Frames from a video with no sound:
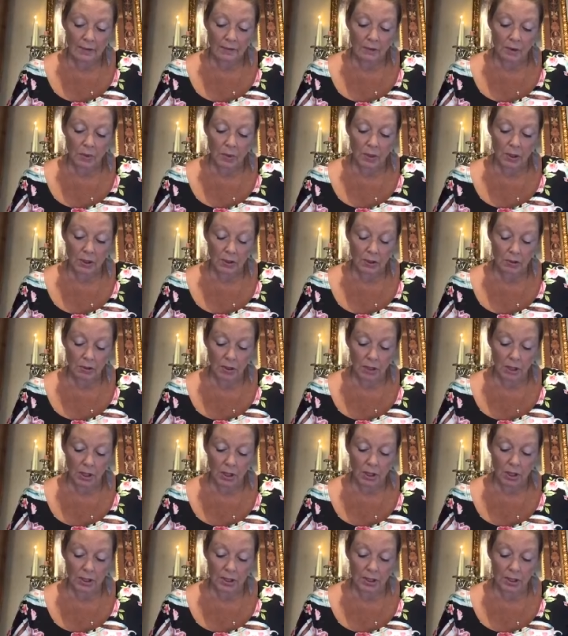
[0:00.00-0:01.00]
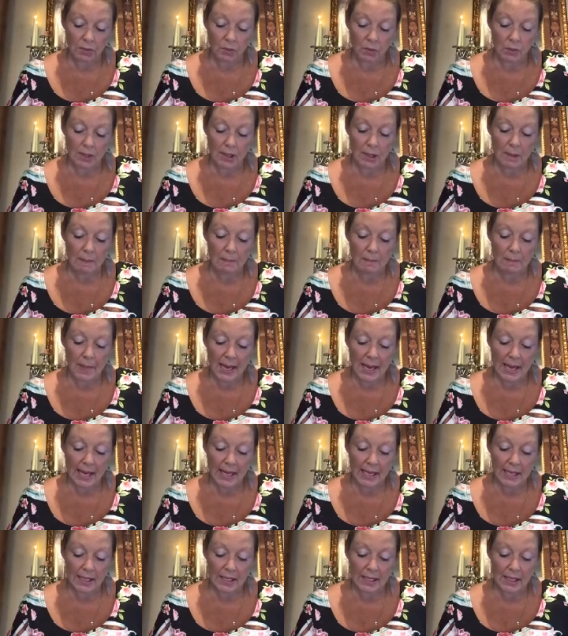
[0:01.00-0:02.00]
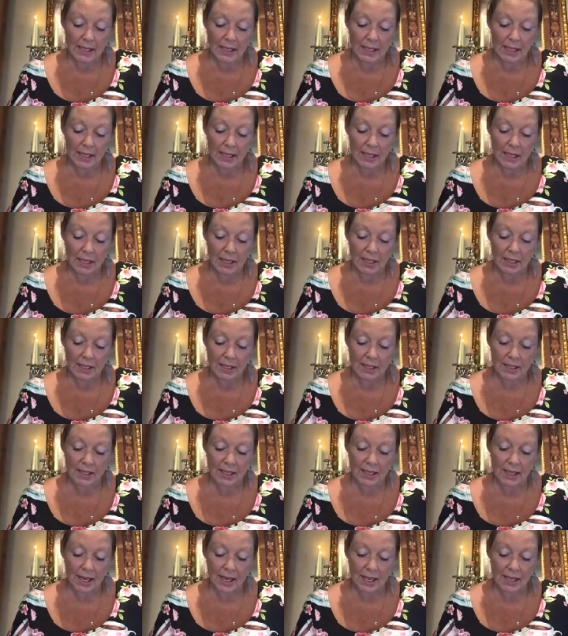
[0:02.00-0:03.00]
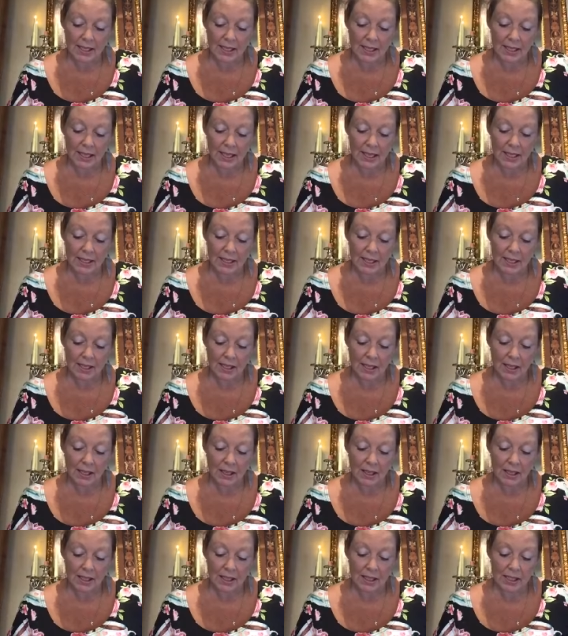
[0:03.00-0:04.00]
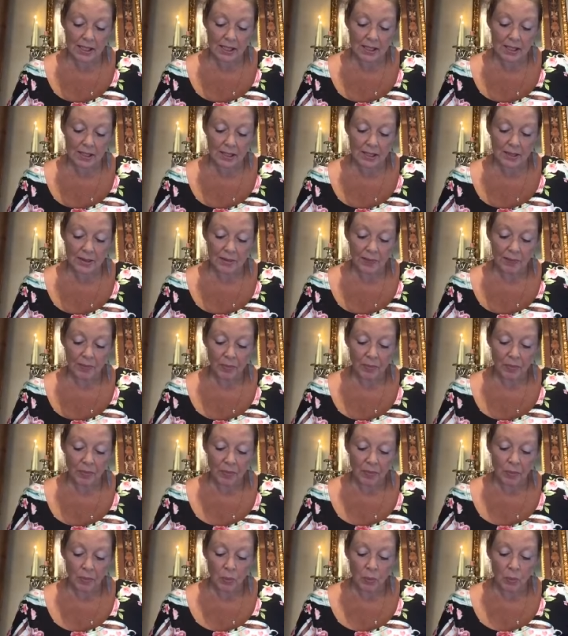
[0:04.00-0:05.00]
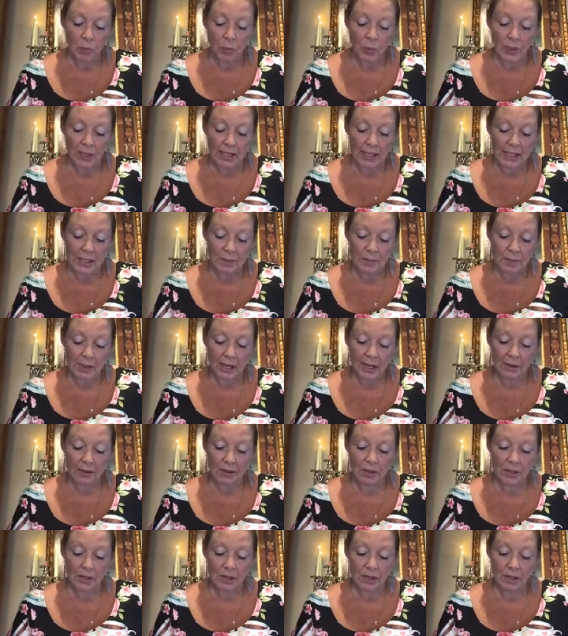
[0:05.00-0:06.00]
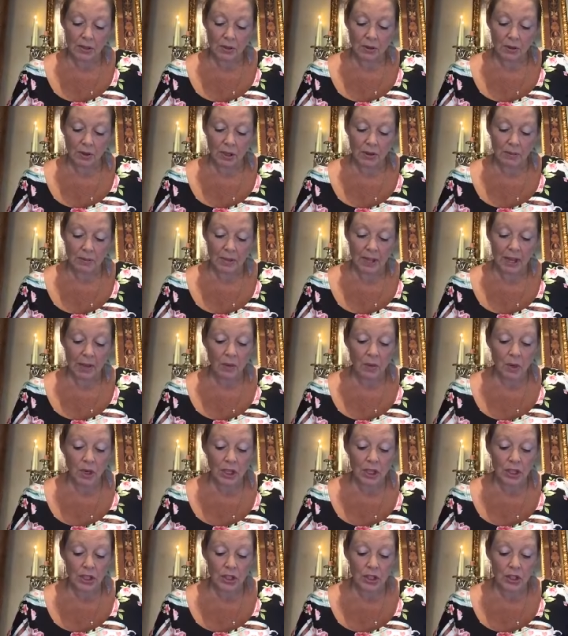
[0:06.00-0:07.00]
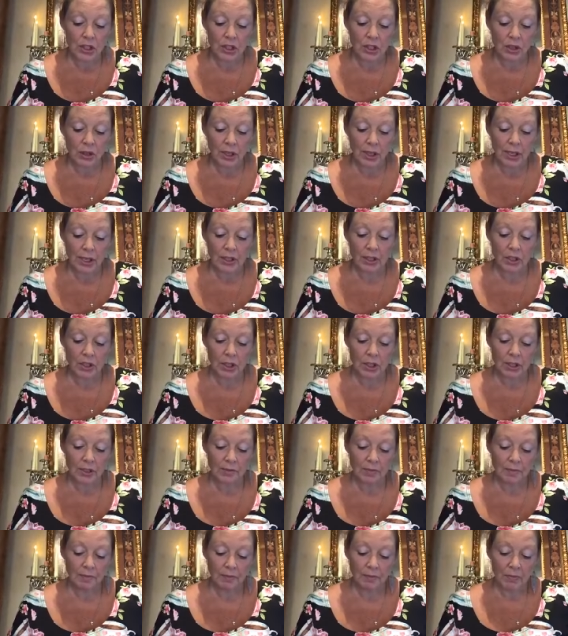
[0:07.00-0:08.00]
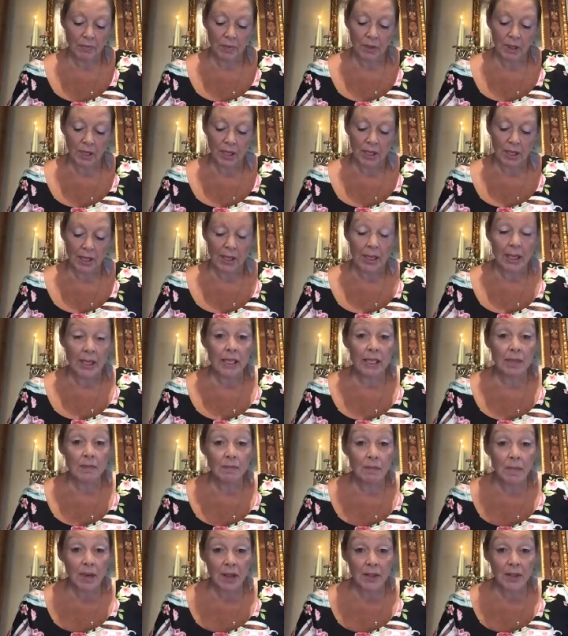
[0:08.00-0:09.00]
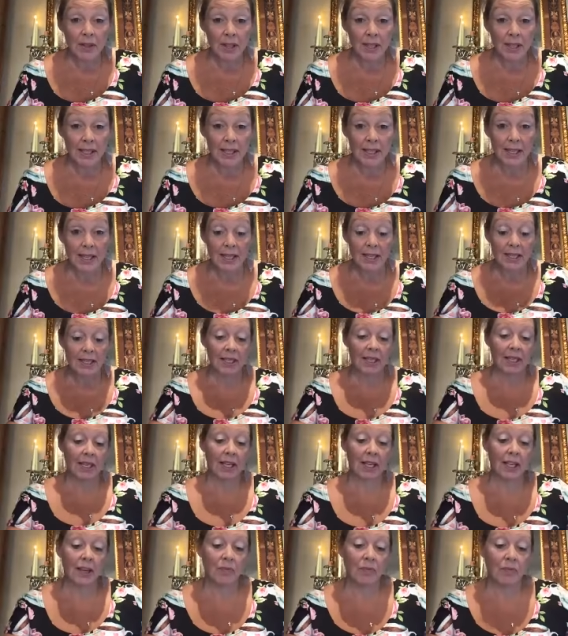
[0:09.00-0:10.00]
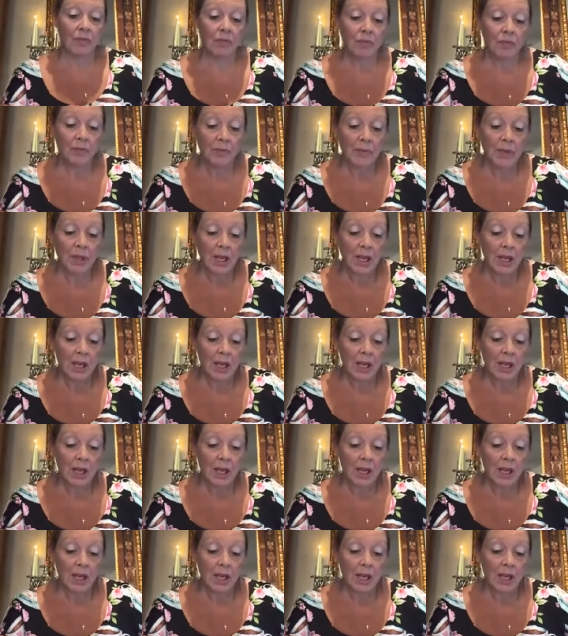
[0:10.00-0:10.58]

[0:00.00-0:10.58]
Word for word: Everyone who heard him was amazed at his understanding and his answers. When his parents saw him, they were astonished. His mother said to him,